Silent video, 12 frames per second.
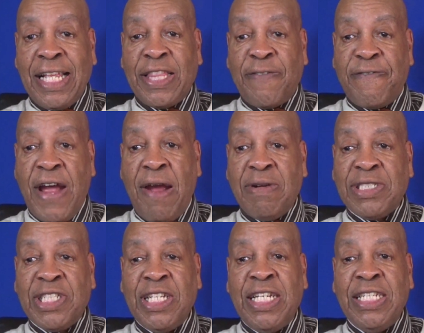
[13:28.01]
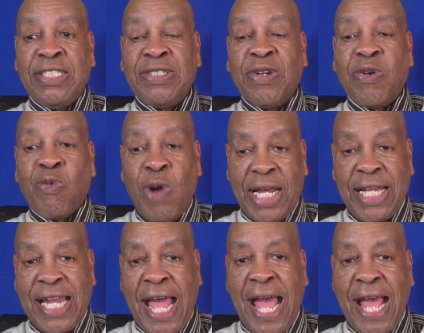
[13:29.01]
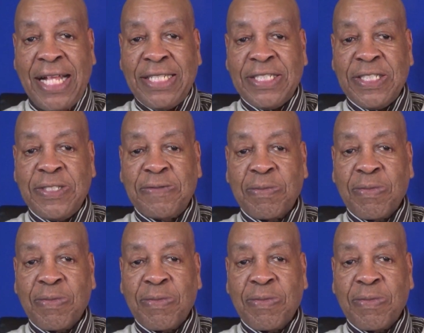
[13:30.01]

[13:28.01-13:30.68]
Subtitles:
that the Pharisees recognized.